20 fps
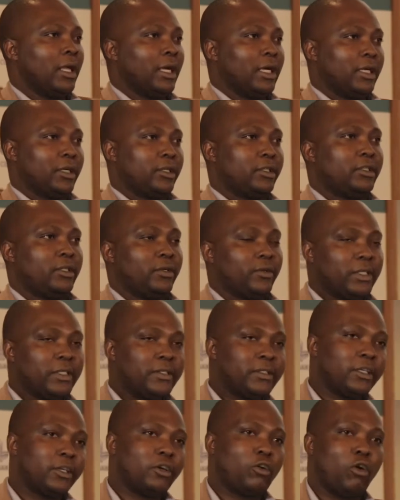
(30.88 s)

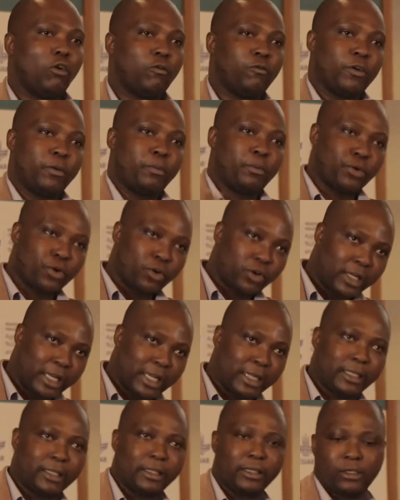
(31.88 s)
characteristic of a
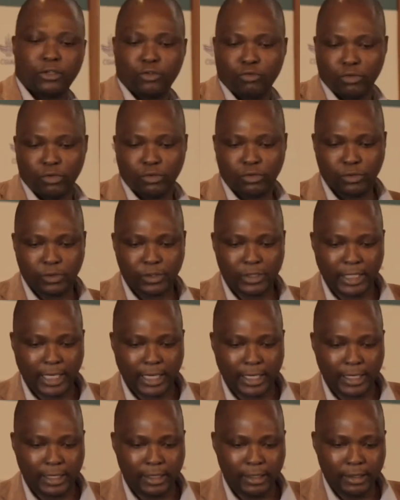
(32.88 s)
product that you want to
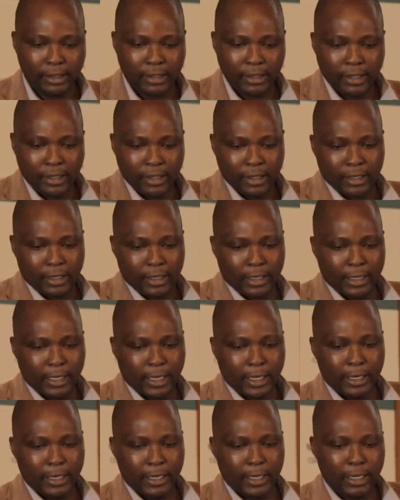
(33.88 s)
study.
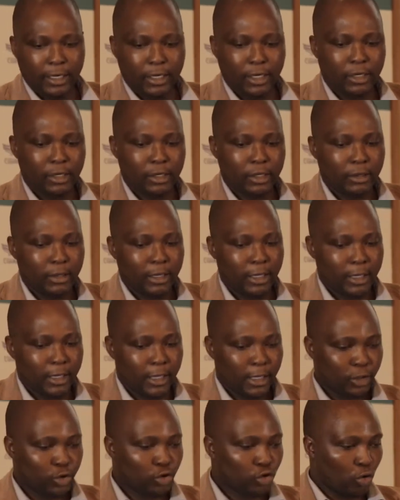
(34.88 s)

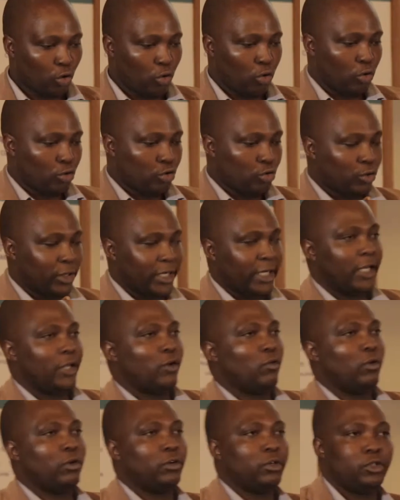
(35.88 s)
And so you really
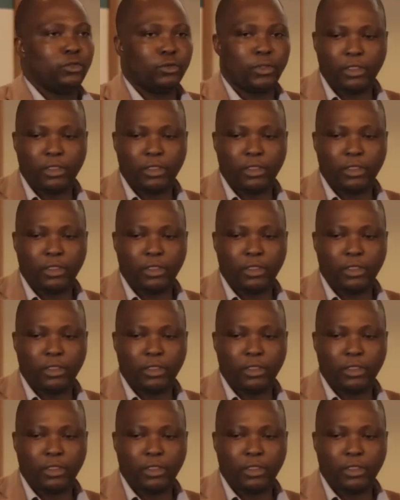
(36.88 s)
want to